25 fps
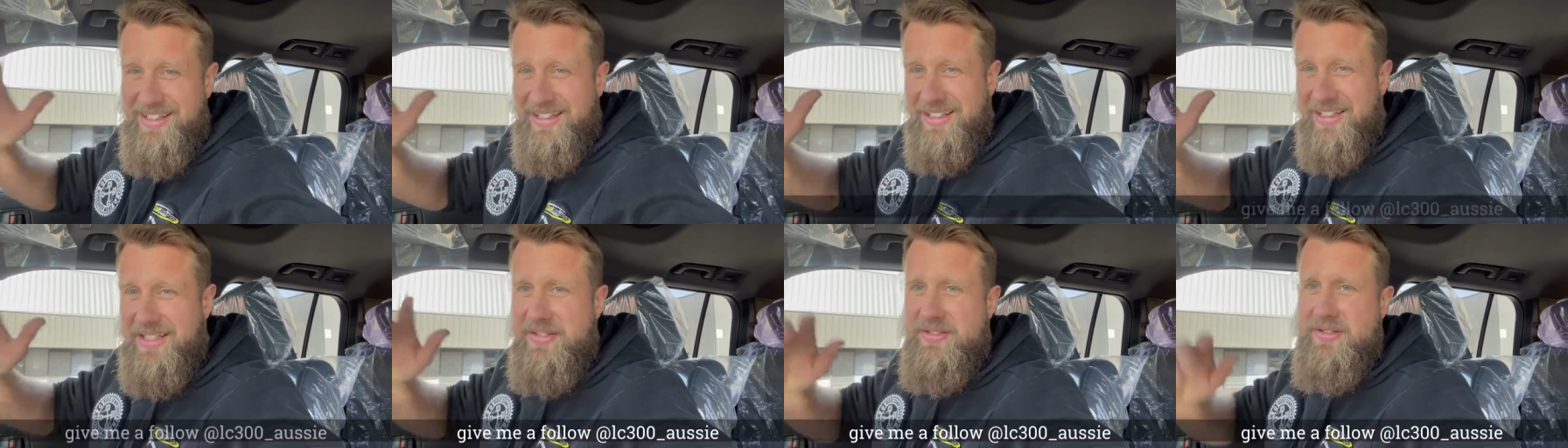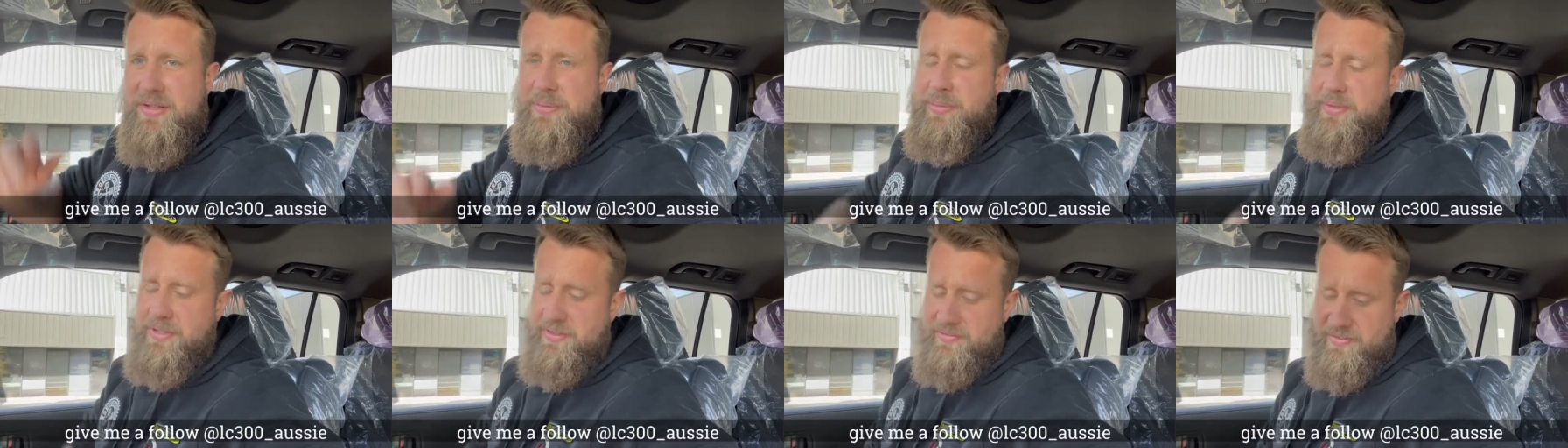Gives you
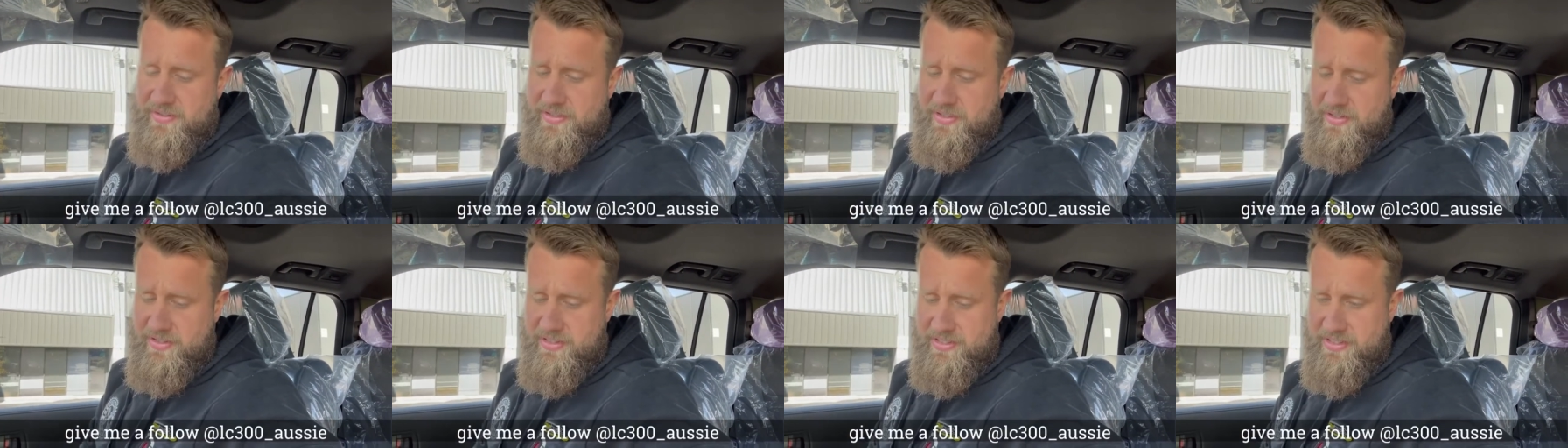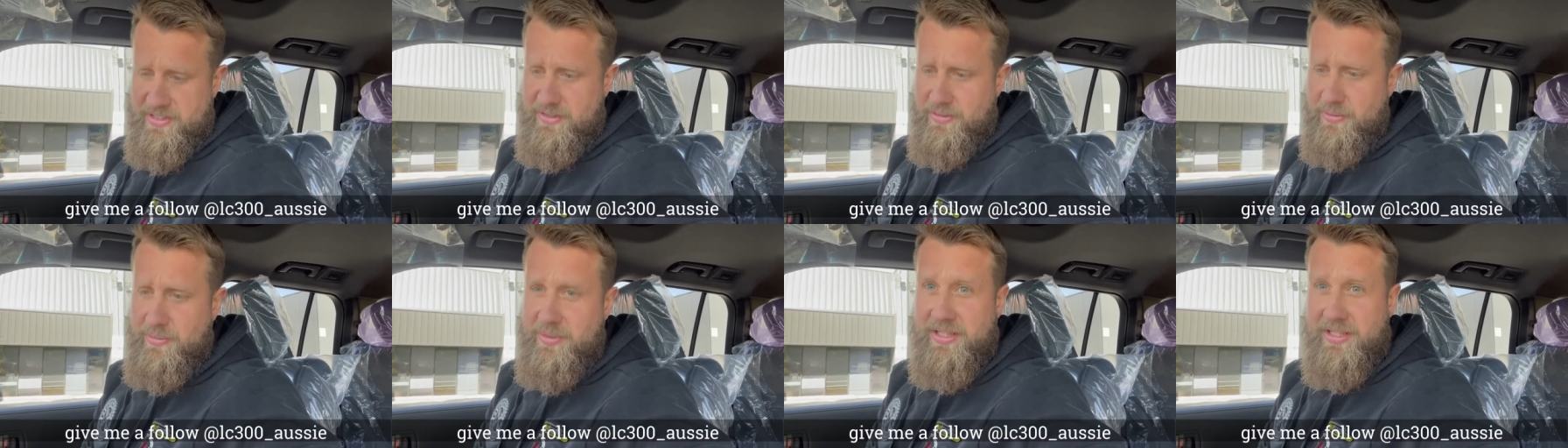a bit of an
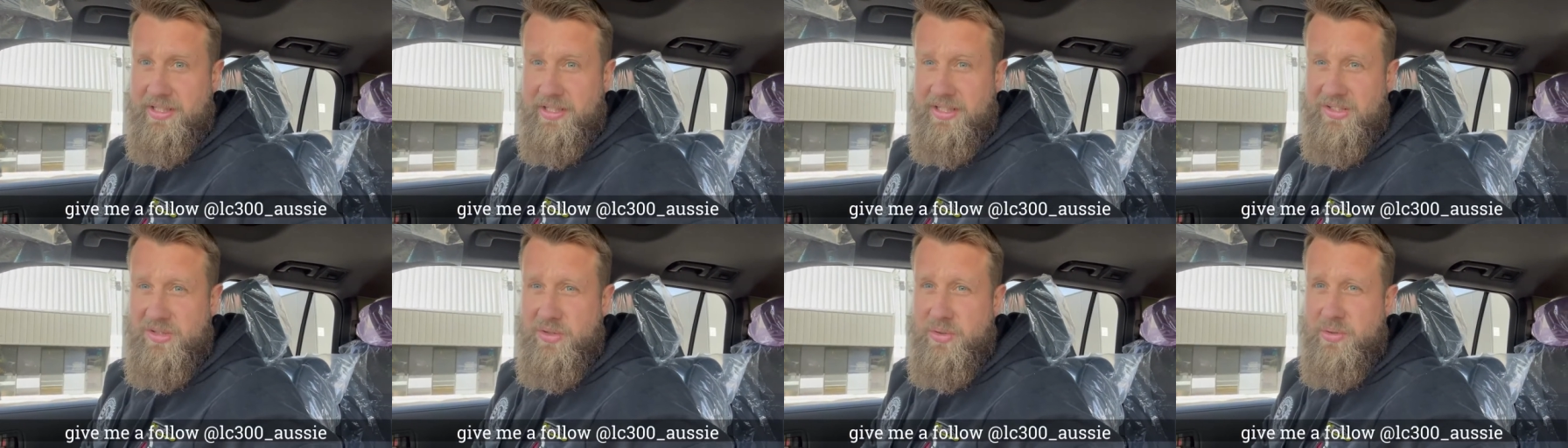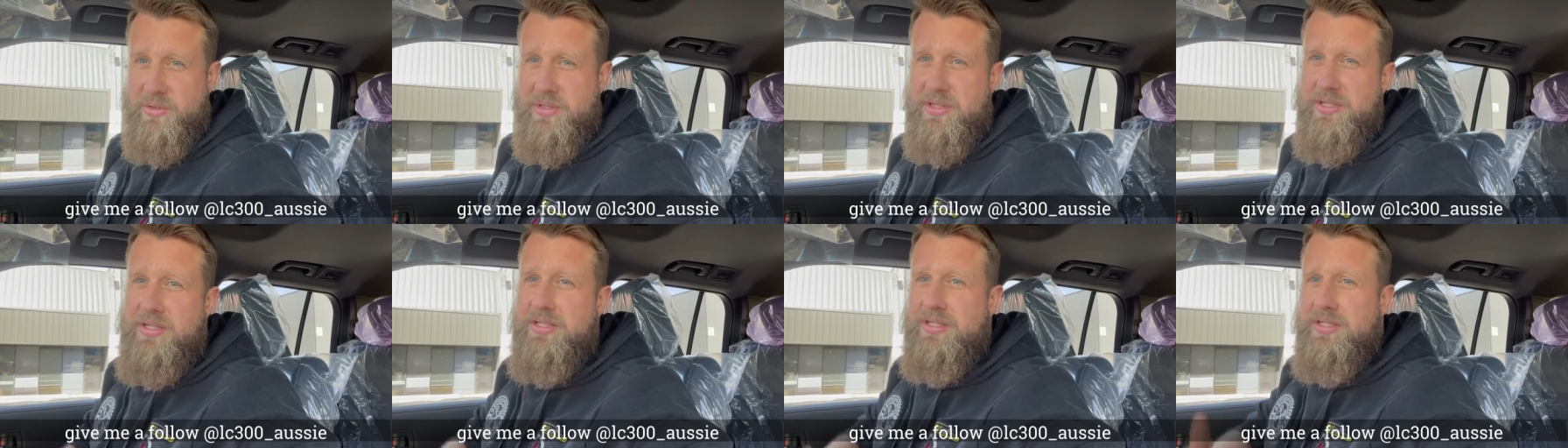idea about the
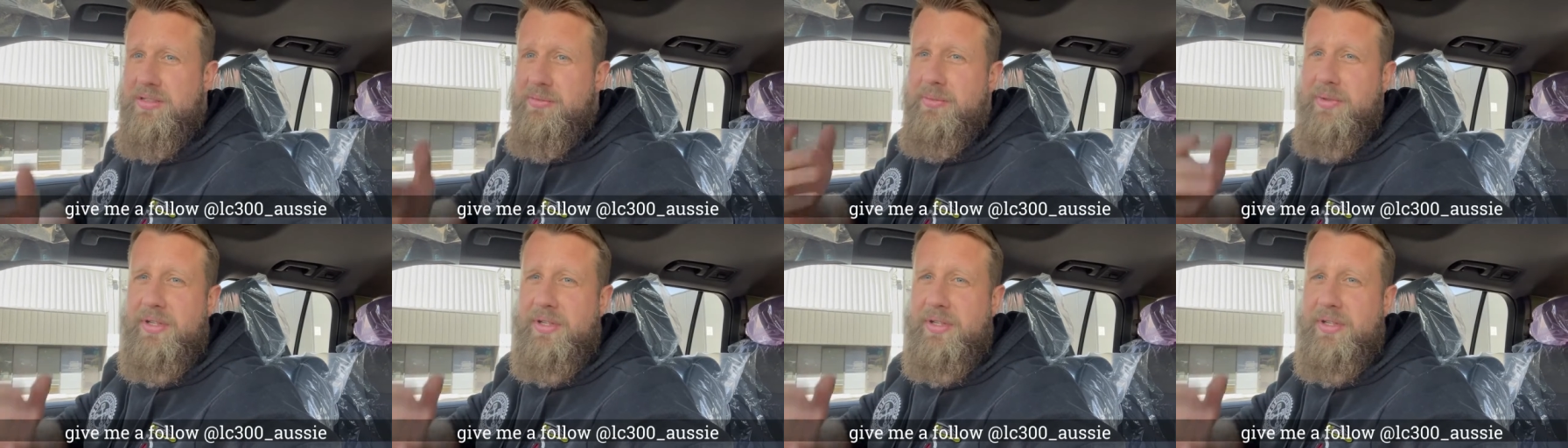exhaust system.